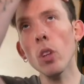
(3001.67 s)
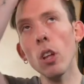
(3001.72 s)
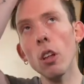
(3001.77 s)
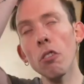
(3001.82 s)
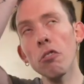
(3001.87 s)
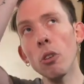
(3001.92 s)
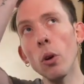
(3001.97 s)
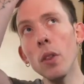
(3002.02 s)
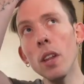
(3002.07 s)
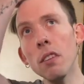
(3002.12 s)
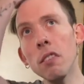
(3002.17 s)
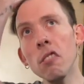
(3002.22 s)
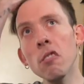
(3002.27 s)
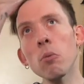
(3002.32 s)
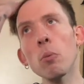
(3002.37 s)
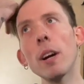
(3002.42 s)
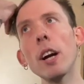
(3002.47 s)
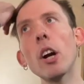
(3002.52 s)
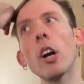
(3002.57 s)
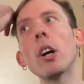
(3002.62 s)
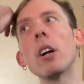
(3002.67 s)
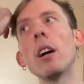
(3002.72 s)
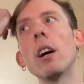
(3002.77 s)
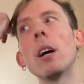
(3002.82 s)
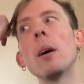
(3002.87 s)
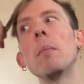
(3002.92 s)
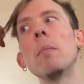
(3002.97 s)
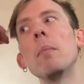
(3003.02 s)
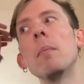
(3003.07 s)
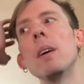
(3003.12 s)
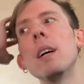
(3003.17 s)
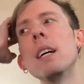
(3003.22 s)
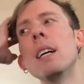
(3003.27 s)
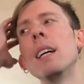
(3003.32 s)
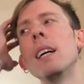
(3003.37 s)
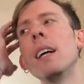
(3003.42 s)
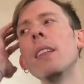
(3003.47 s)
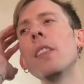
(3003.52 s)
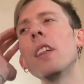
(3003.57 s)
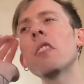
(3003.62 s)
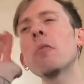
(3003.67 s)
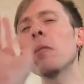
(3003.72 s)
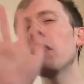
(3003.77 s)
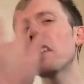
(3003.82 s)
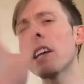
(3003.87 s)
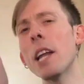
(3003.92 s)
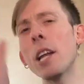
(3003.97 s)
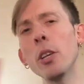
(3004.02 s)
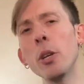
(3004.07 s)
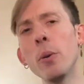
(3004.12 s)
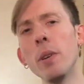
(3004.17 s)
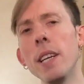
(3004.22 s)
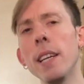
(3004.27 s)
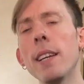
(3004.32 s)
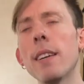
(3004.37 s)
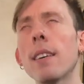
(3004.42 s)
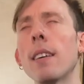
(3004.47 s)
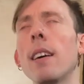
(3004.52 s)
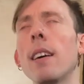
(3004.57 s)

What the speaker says: So this is where this one's kind of unique